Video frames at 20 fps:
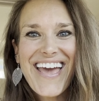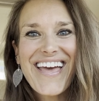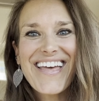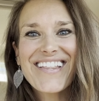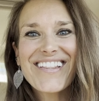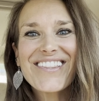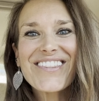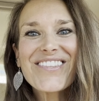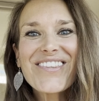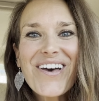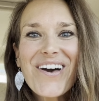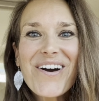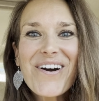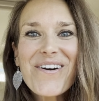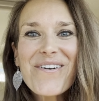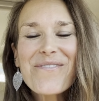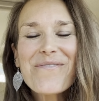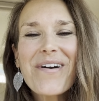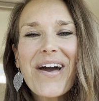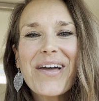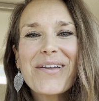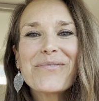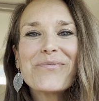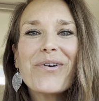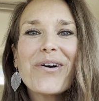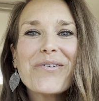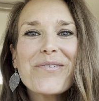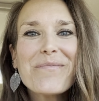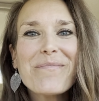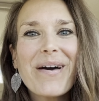Hello and
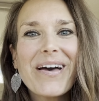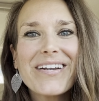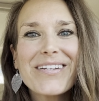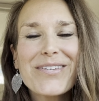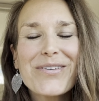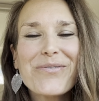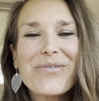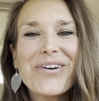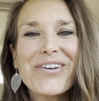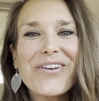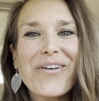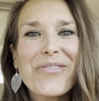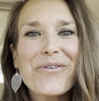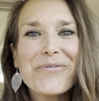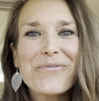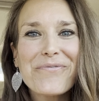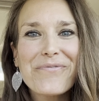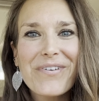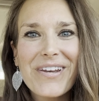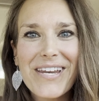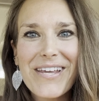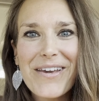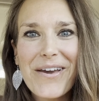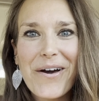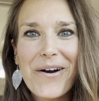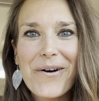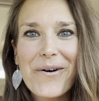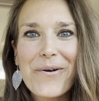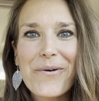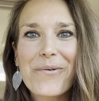welcome back to another
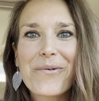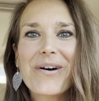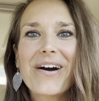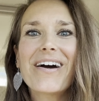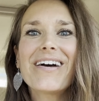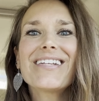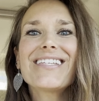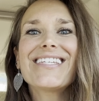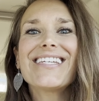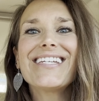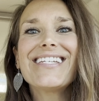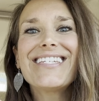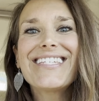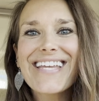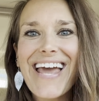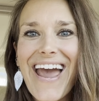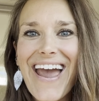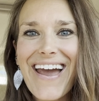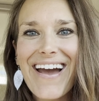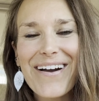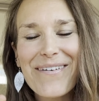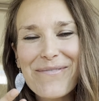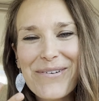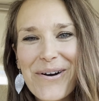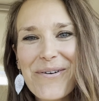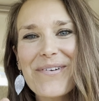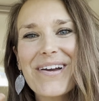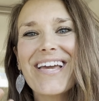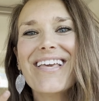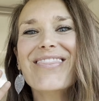video. Today I'm
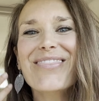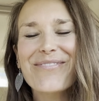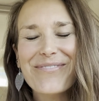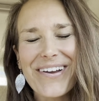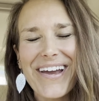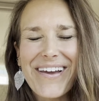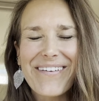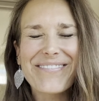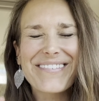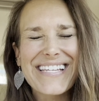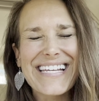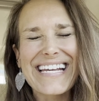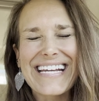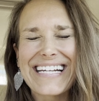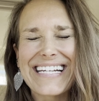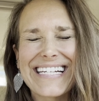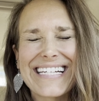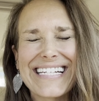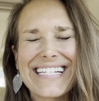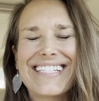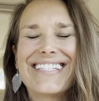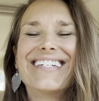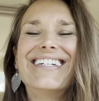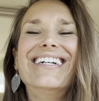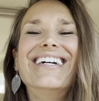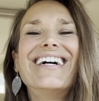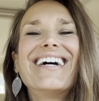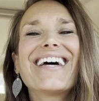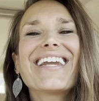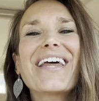going thrifting
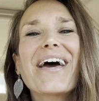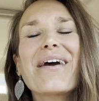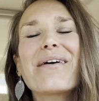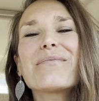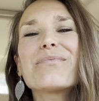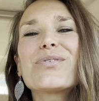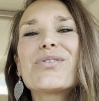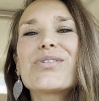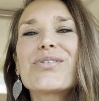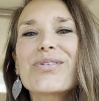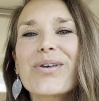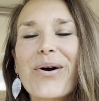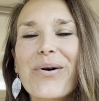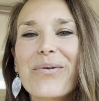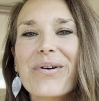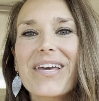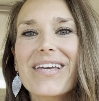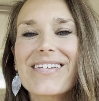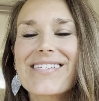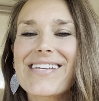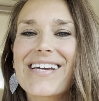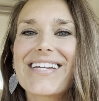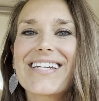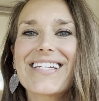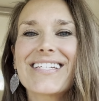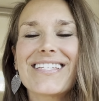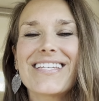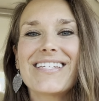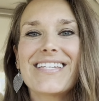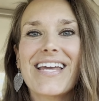and I am so
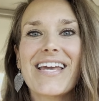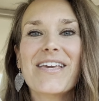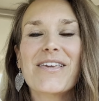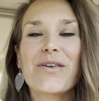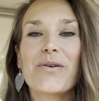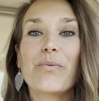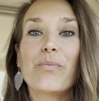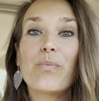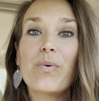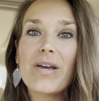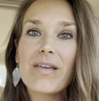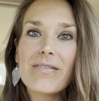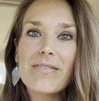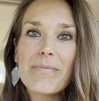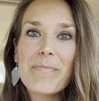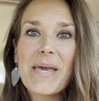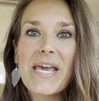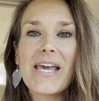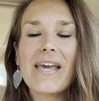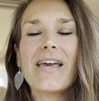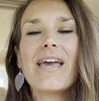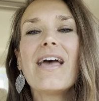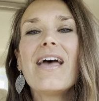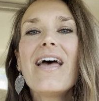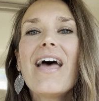excited to take you with me.